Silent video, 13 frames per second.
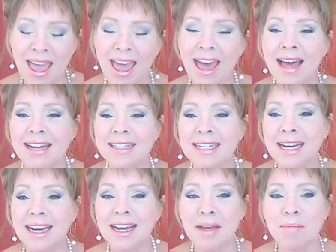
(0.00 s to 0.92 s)
And
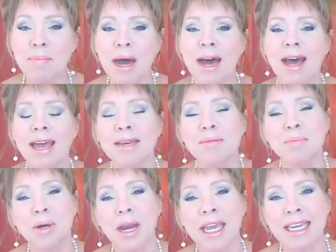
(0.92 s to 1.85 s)
by
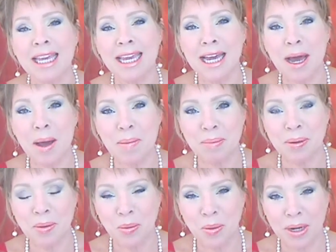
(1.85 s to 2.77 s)
breaking up
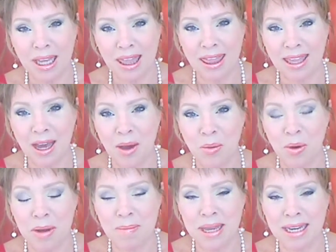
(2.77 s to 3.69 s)
with a
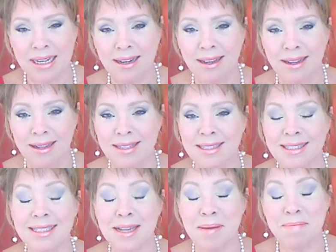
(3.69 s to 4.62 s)
woman,
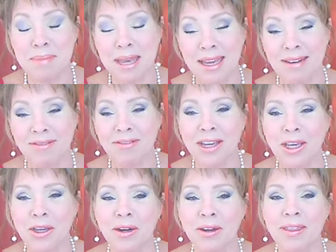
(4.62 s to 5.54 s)
some men
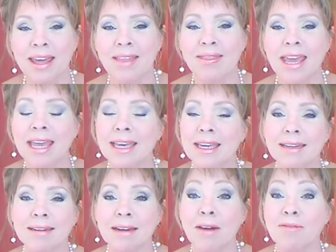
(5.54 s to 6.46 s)
figure that they
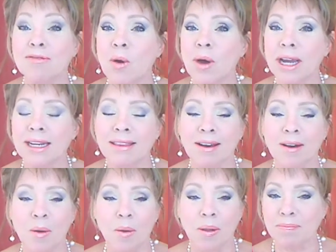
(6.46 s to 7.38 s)
can avoid the
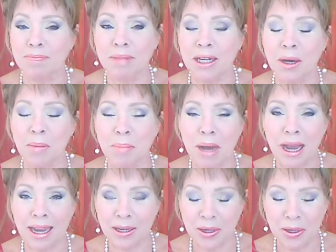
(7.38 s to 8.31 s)
whole,
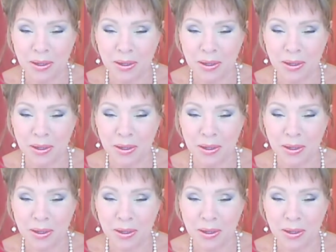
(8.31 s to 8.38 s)
buying